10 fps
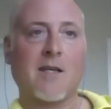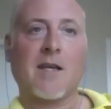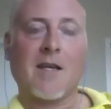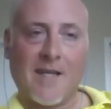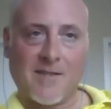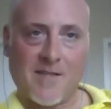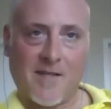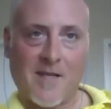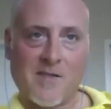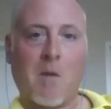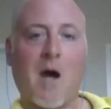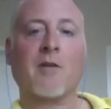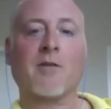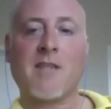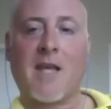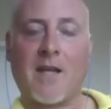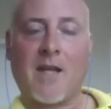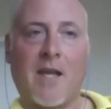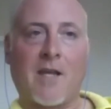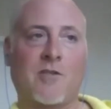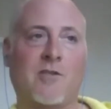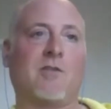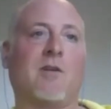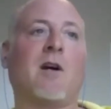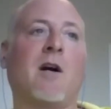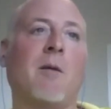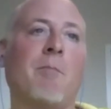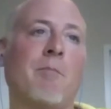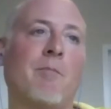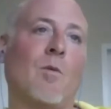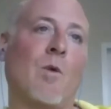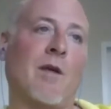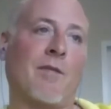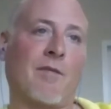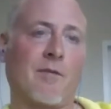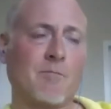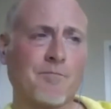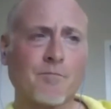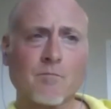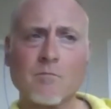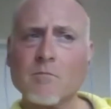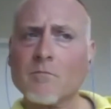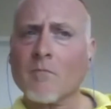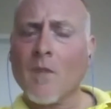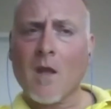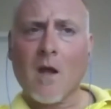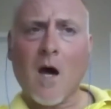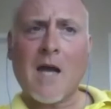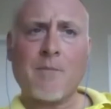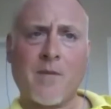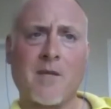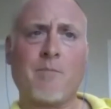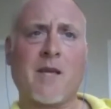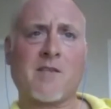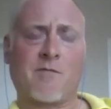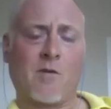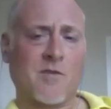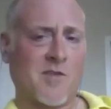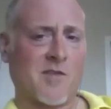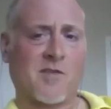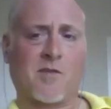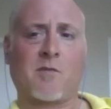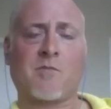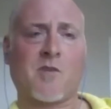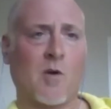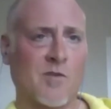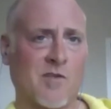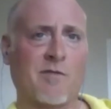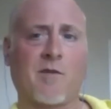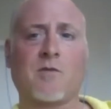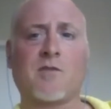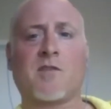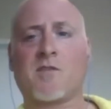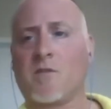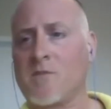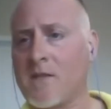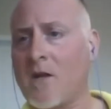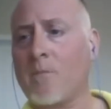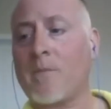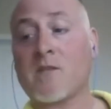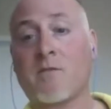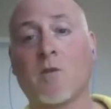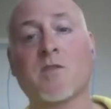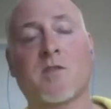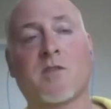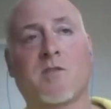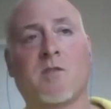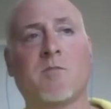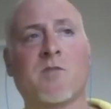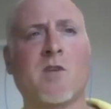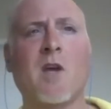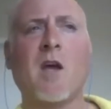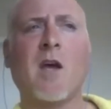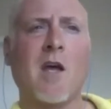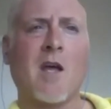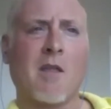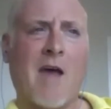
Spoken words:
In today's modern day and age, with IP-based phone systems, hosted phone systems, cloud-based phone systems, that